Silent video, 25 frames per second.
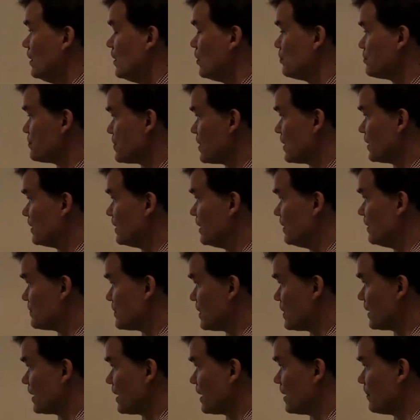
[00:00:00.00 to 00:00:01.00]
objectives
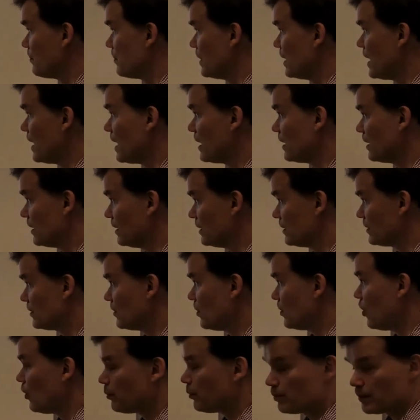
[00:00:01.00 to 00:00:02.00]
that can be handled
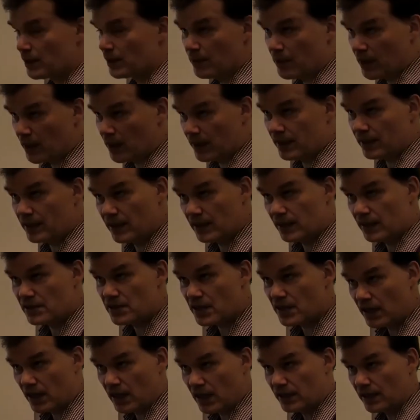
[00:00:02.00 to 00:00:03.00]
optimally in the
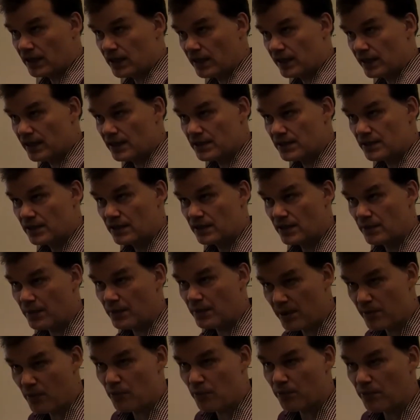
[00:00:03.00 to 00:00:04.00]
single antenna case. The
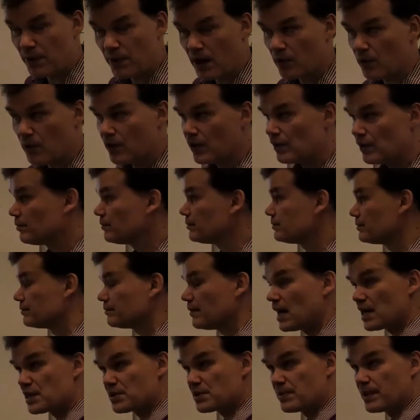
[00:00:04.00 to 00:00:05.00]
minimum power,
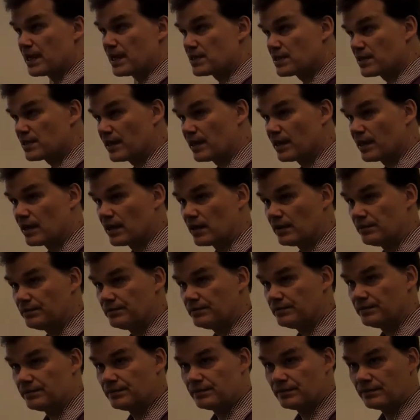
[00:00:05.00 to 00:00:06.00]
maximum SINR,
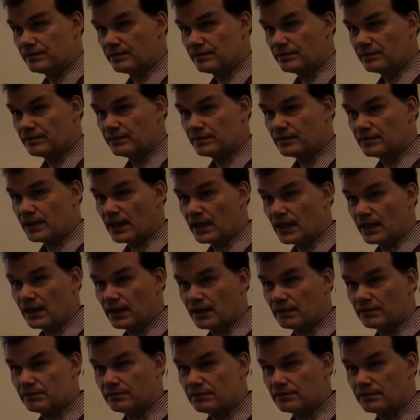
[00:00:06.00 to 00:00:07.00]

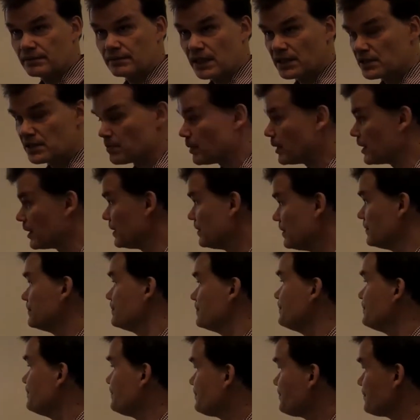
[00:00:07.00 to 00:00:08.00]
and that's about it.
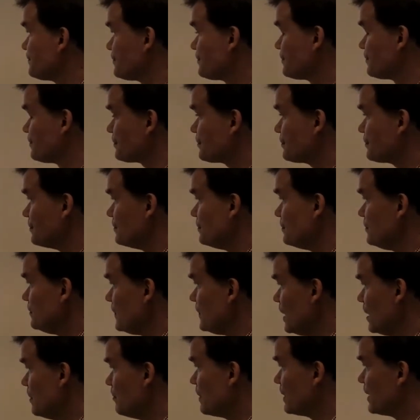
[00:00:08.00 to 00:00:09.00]

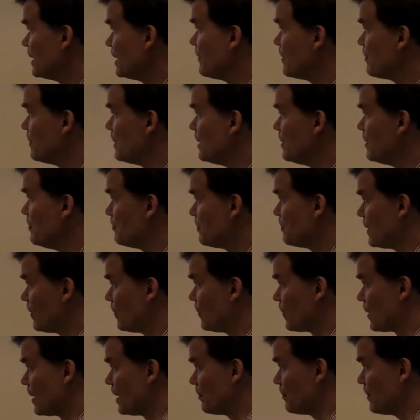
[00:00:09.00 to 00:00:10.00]
But even minimum
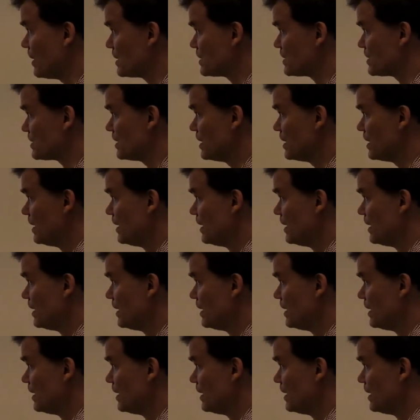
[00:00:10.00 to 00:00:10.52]
power and max